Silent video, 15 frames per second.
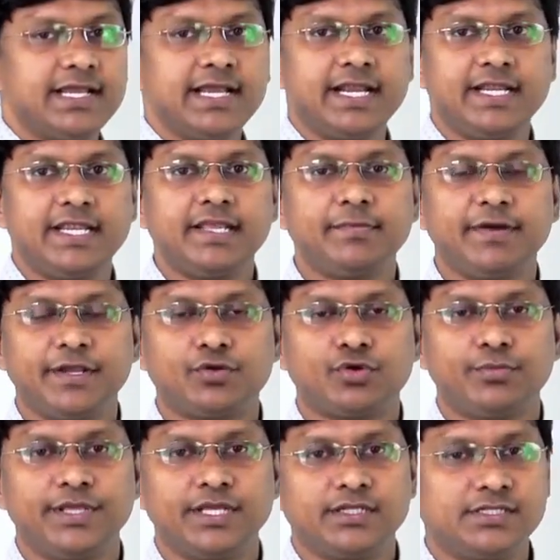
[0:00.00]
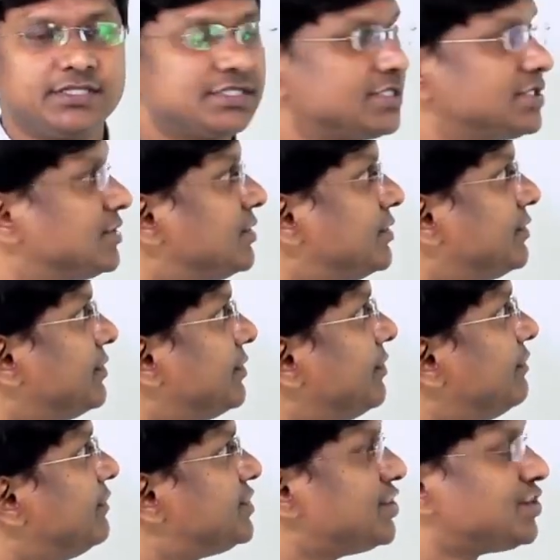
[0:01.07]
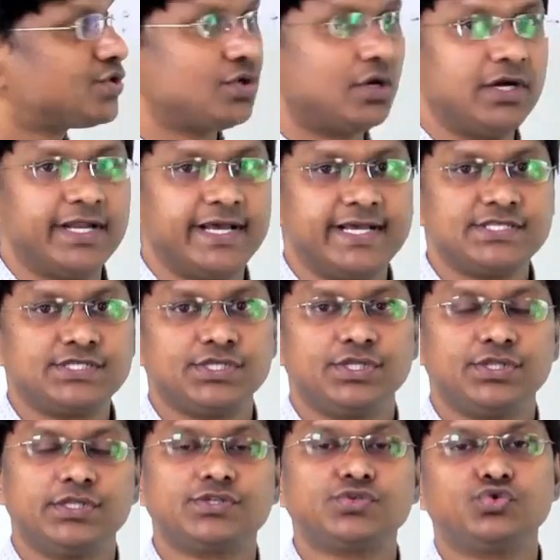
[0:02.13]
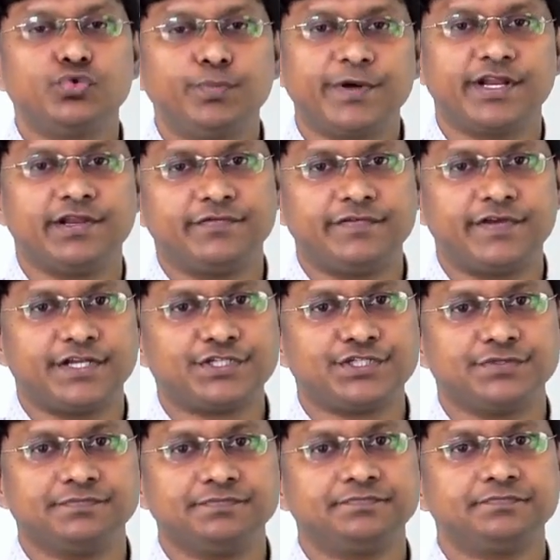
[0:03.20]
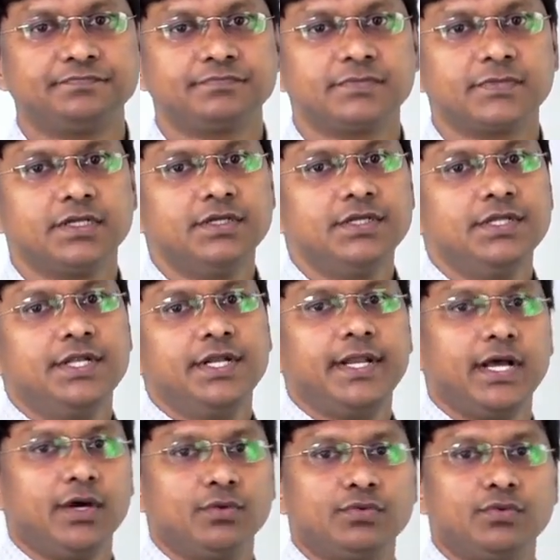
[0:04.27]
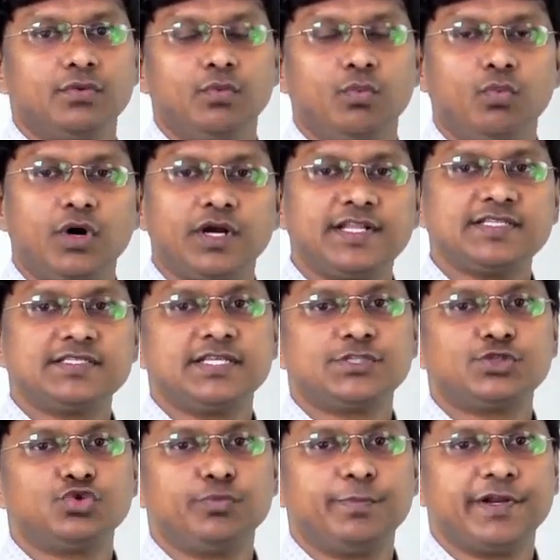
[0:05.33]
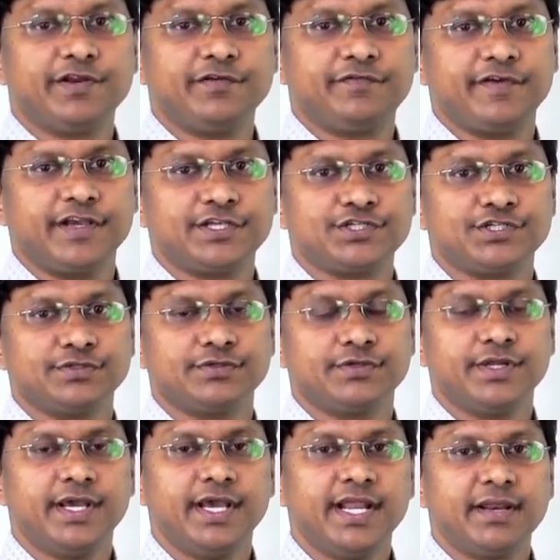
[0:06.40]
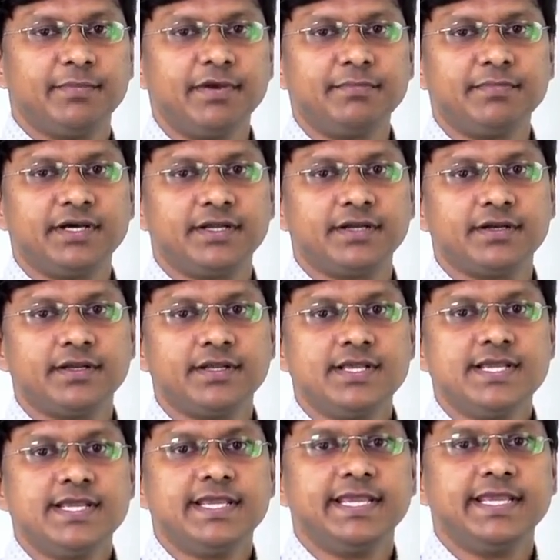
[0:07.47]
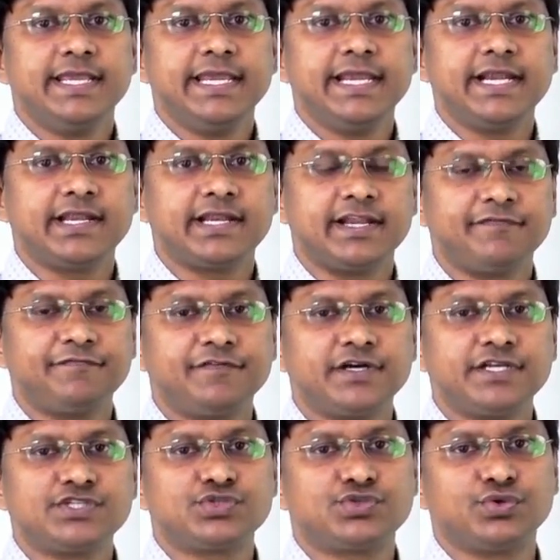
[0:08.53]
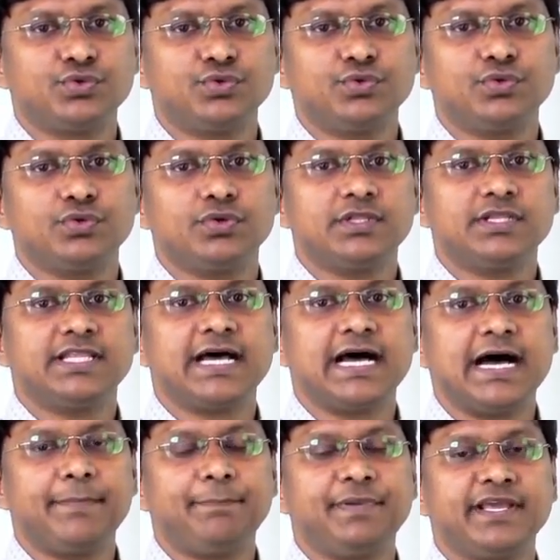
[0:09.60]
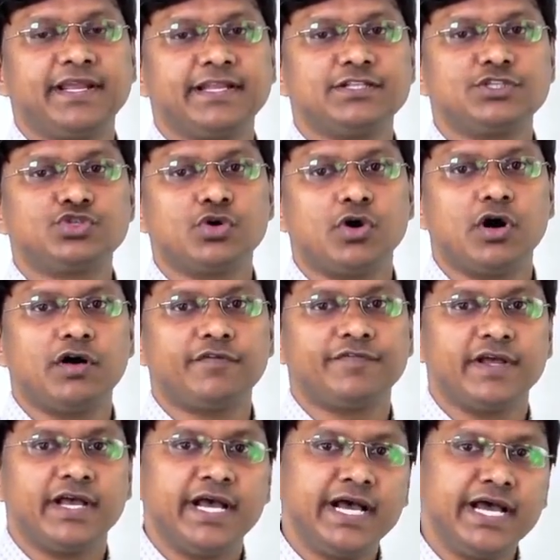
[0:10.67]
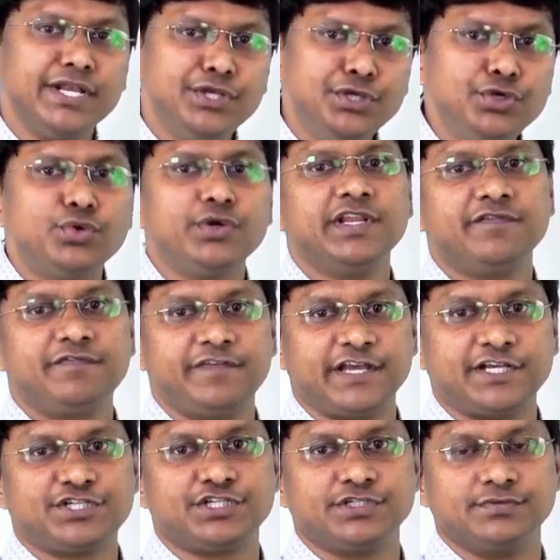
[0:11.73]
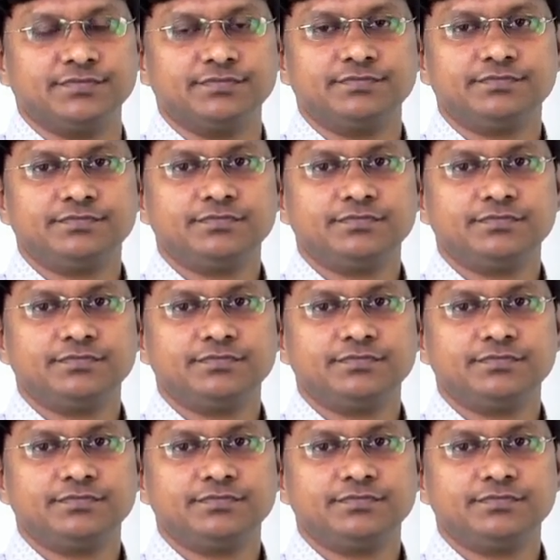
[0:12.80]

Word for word: the antimicrobials, which is called as the superinfection. Now what is this superinfection? Remember, it refers to the appearance of a new infection